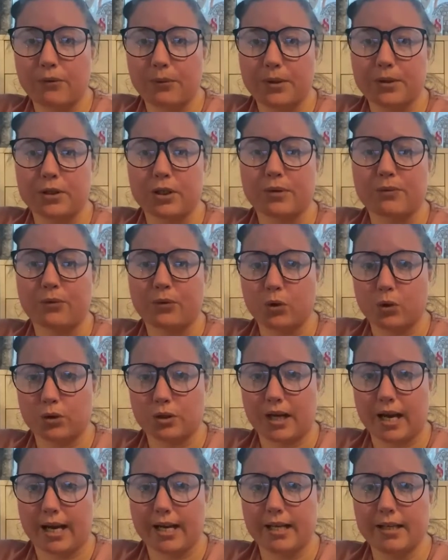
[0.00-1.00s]
which is 4
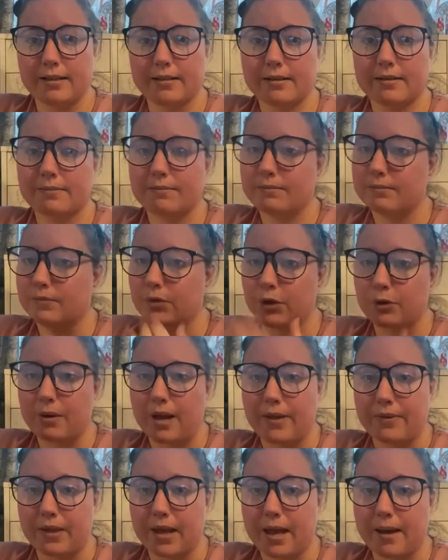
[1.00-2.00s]
days, you
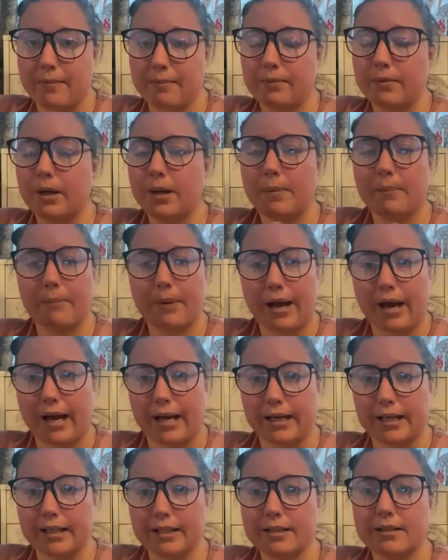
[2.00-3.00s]
get them
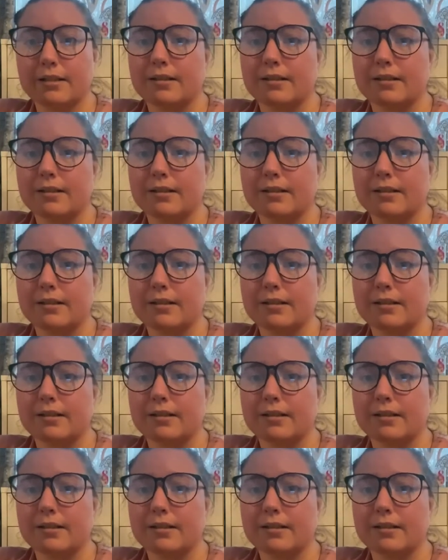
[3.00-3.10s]
paid.